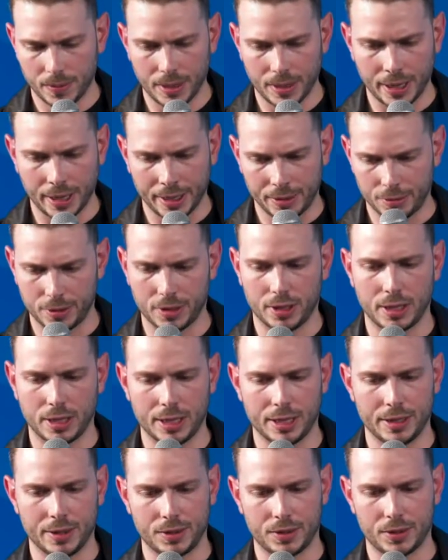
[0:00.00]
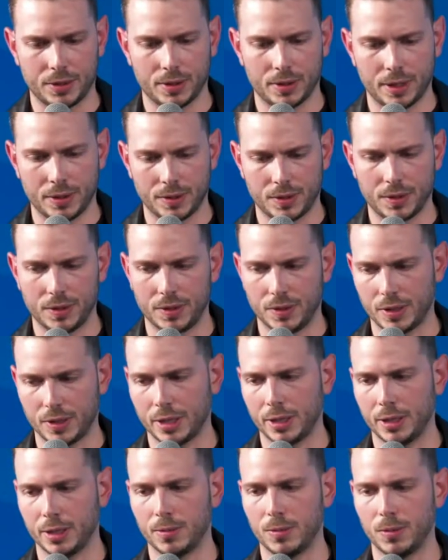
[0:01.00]
I realized as a
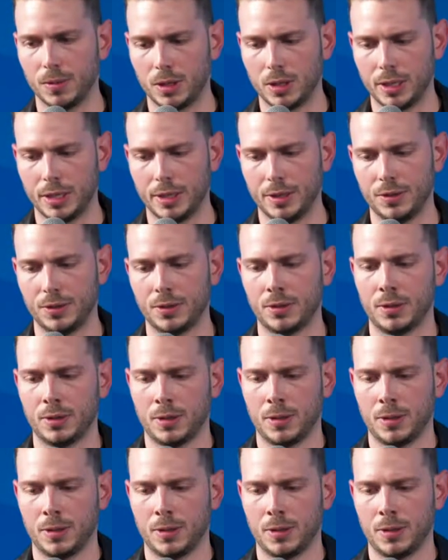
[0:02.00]
designer was